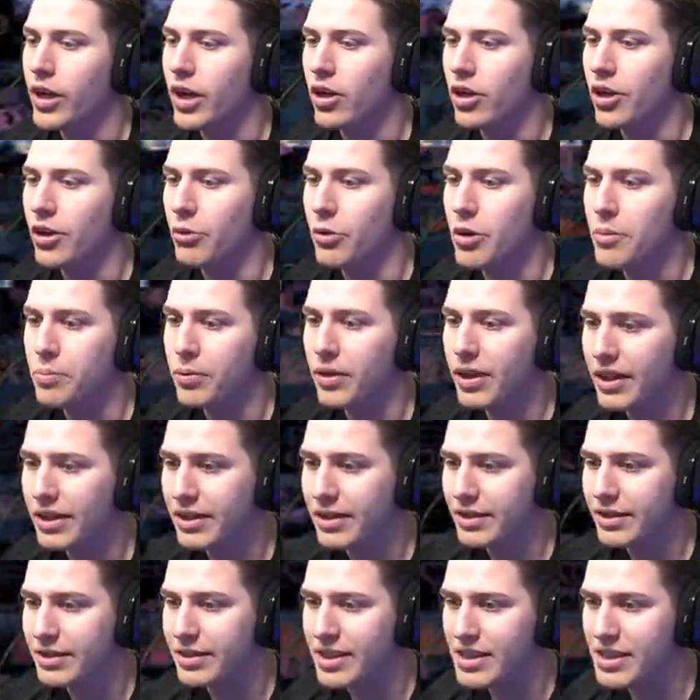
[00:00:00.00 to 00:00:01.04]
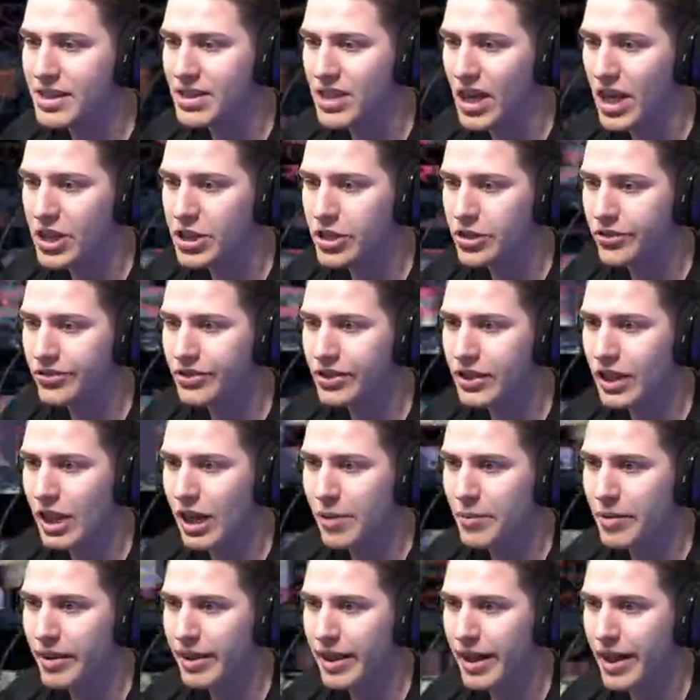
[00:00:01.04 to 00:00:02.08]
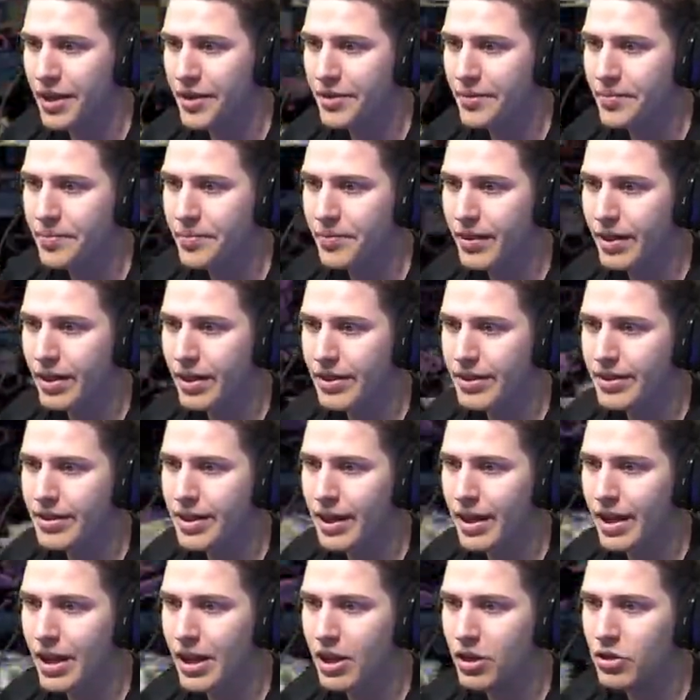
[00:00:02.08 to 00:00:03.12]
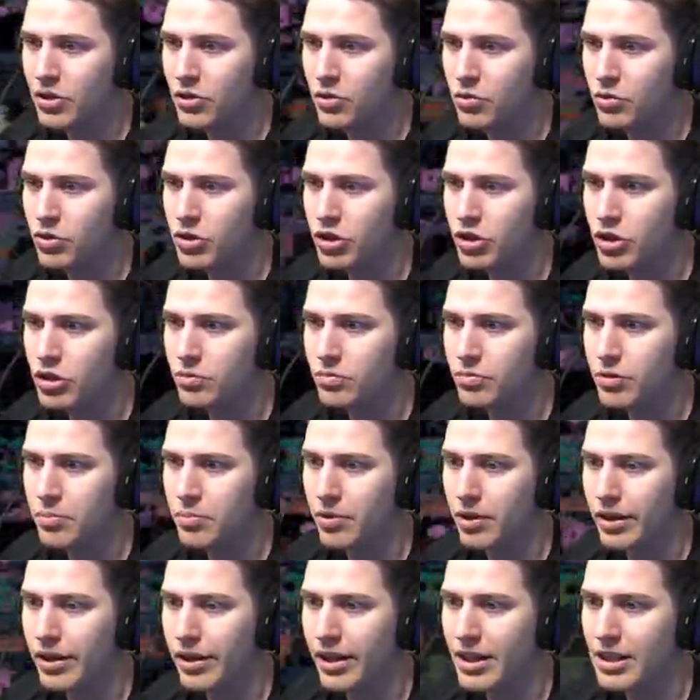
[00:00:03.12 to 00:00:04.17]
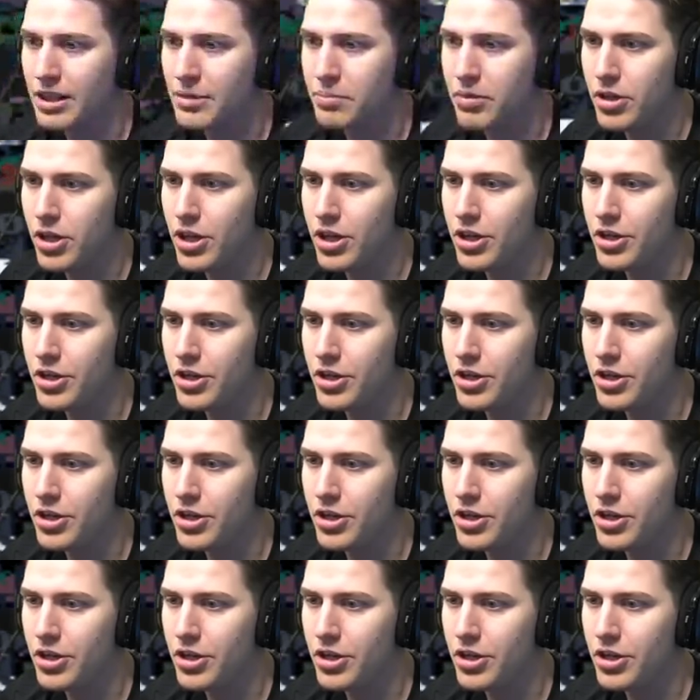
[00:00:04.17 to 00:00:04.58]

We're gonna replay this section of the game again, and then we should be playing as